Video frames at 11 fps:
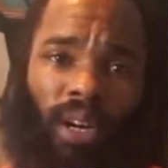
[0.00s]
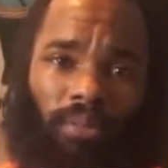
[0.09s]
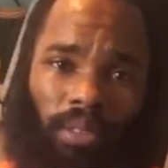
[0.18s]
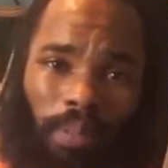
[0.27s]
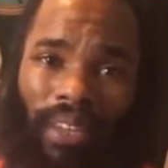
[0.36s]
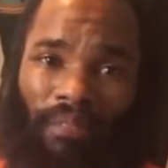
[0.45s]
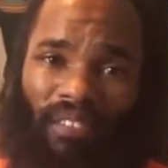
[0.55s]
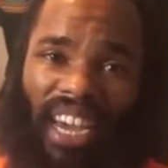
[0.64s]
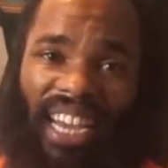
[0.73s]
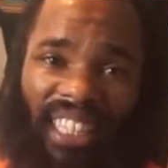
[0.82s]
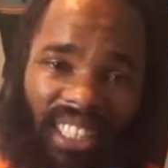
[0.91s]
rep speed
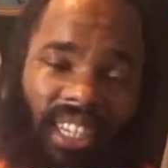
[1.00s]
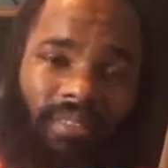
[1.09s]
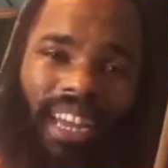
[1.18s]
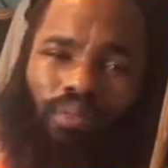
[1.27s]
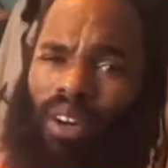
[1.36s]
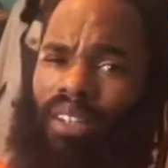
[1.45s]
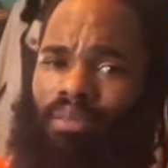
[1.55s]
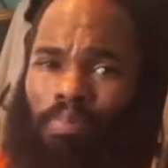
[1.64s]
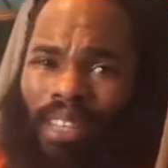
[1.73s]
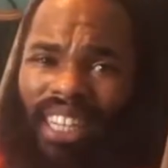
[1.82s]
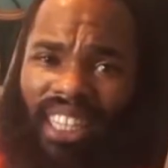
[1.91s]
fast, keep that rep
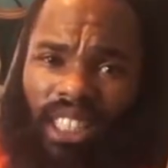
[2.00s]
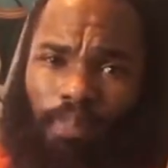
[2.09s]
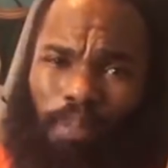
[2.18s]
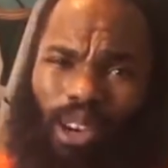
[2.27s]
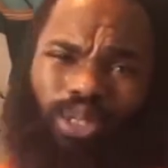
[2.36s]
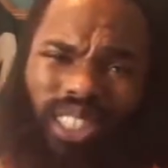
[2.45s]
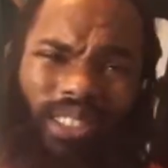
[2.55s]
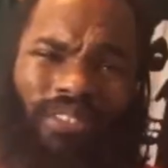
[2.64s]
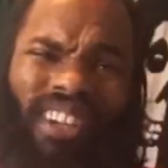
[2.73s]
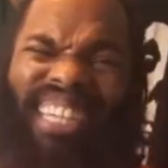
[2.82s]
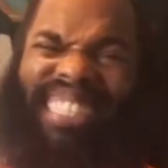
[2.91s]
speed explosive.
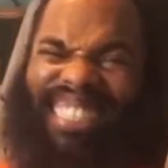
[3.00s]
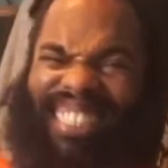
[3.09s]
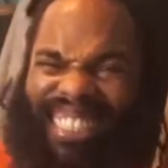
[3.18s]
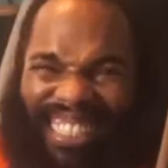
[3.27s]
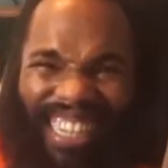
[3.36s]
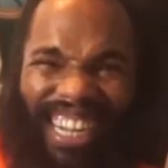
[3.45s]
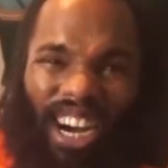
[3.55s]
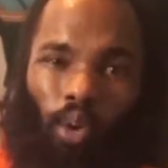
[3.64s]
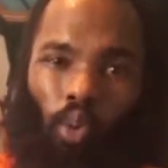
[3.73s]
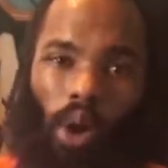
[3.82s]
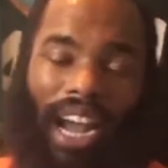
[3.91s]

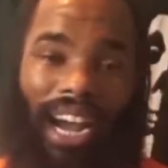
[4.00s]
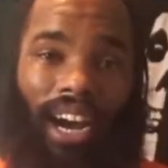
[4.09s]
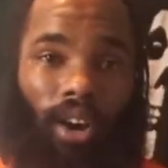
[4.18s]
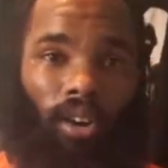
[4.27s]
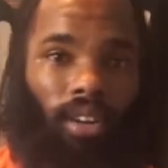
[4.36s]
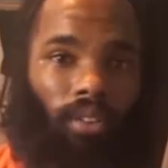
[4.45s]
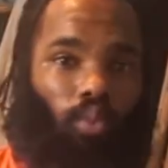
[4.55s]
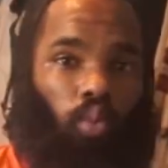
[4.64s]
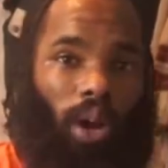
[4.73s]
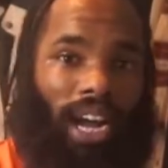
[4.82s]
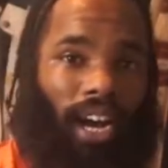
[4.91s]
Wow,
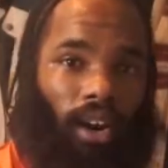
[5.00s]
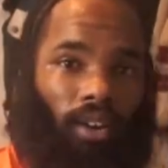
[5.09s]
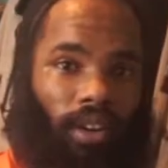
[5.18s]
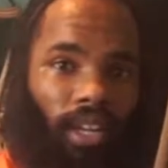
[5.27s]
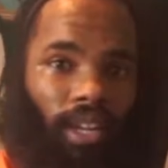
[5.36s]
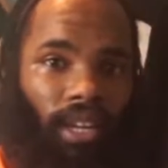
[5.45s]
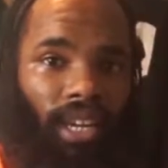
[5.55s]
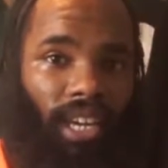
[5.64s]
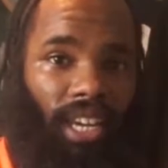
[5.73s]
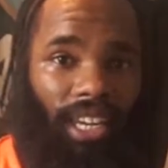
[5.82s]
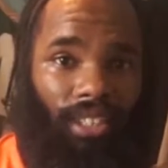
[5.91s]
wow.
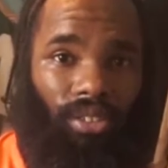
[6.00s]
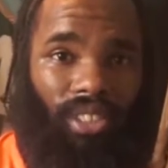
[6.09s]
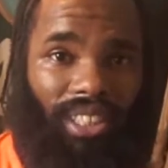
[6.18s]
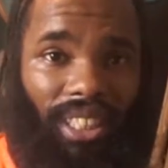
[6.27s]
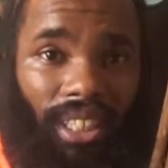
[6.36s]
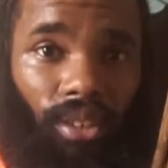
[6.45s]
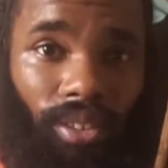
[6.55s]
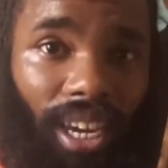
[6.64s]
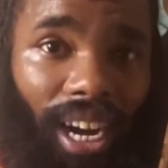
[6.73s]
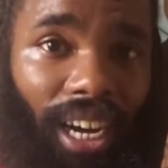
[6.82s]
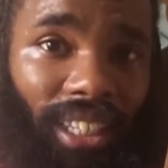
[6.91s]
And as you see, you
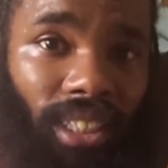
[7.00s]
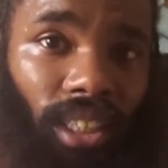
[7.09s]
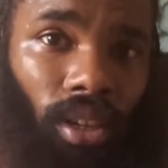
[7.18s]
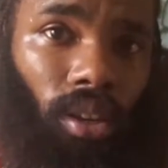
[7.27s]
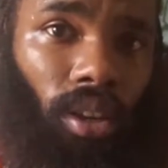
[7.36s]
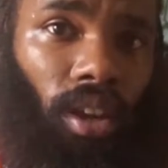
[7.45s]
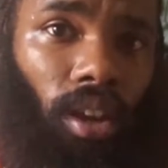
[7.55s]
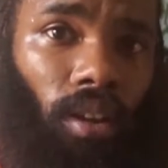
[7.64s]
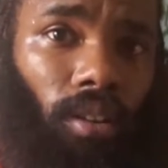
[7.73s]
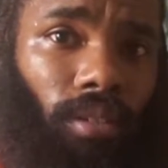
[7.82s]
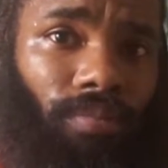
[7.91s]
guys,
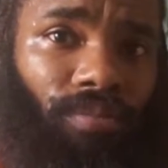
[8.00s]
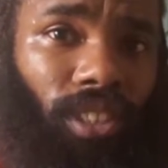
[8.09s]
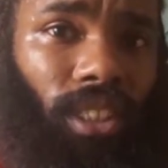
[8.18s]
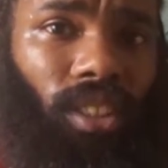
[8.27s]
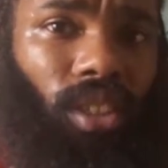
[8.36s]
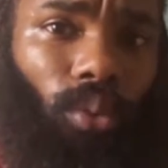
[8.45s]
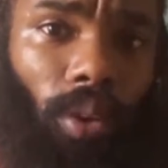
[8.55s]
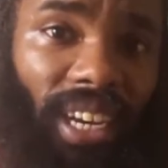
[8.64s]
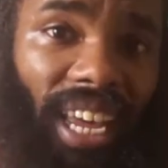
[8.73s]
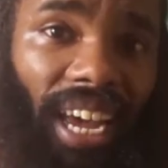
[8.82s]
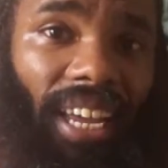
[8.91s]
just
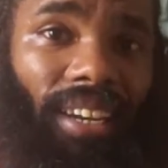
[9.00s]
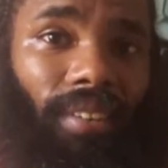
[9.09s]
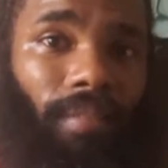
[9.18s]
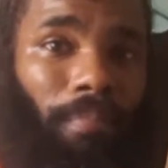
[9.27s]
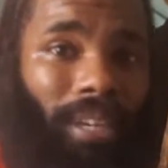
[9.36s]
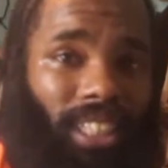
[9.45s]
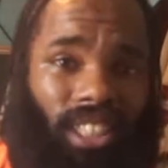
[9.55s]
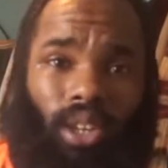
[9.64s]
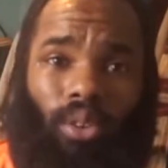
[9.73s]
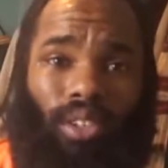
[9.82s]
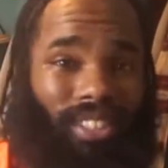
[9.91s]
doing that, my
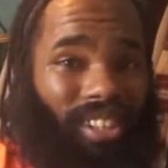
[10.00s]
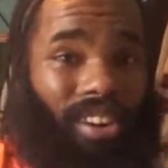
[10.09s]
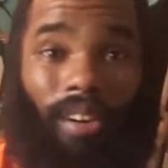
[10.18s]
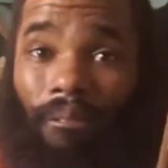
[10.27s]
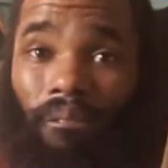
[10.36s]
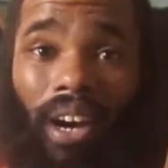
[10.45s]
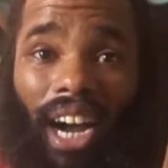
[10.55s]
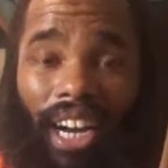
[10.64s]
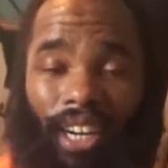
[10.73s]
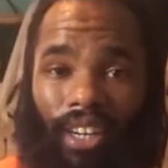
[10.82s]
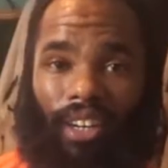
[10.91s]
shoulders are on
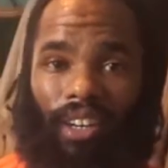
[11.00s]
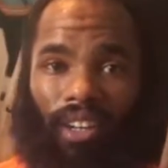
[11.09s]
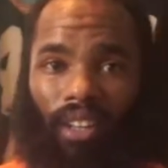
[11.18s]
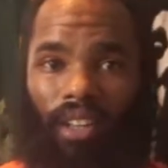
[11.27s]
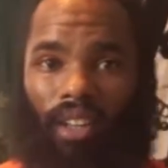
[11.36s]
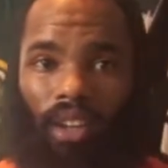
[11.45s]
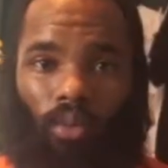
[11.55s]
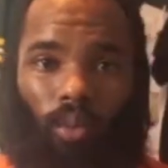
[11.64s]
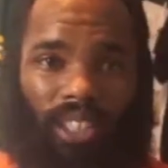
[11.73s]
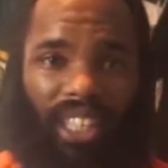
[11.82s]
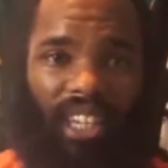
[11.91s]
fire.
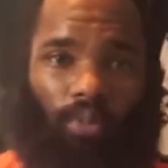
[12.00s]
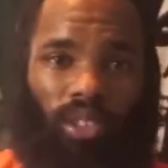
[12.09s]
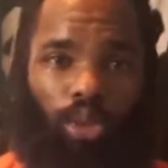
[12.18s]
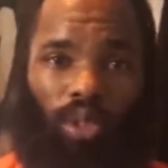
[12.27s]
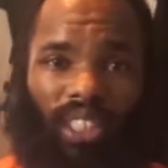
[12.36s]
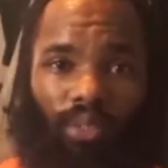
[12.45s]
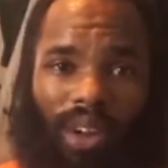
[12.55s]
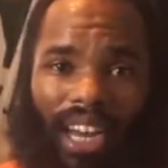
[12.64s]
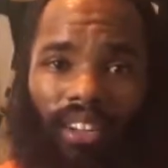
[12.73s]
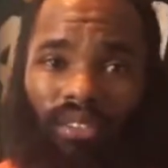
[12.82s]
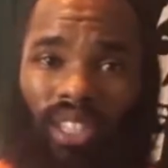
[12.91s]
Once again, we'll switch it
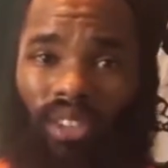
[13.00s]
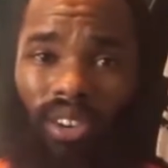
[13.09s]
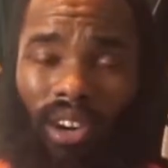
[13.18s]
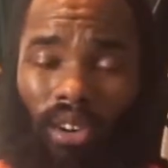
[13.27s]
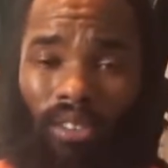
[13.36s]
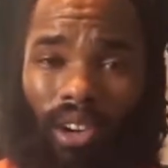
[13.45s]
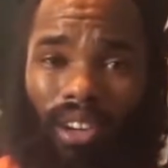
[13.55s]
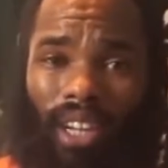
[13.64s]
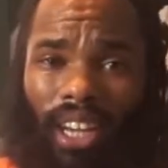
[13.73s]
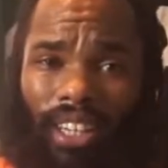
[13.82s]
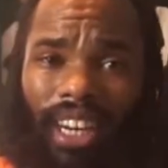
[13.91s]
right over to the
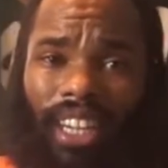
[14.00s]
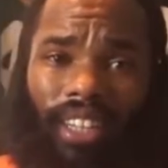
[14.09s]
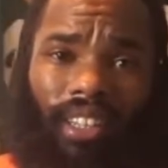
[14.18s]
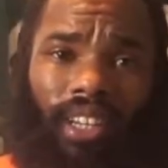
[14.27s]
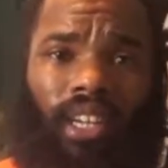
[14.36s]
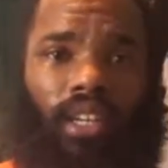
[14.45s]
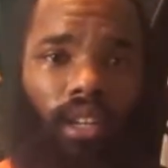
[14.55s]
other hand.